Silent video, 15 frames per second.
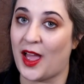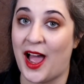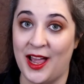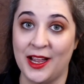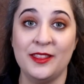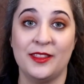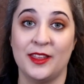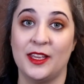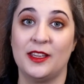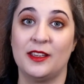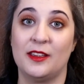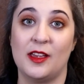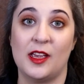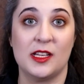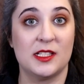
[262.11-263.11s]
I
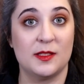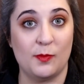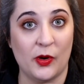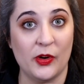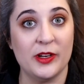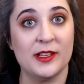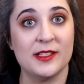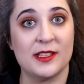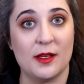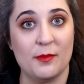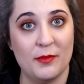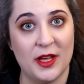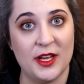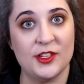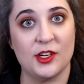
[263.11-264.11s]
think it spoilers a
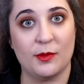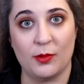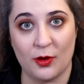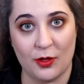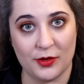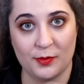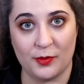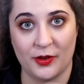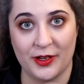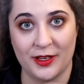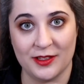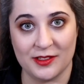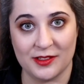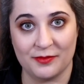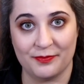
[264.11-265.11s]
major plot
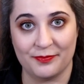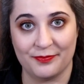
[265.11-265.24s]
point.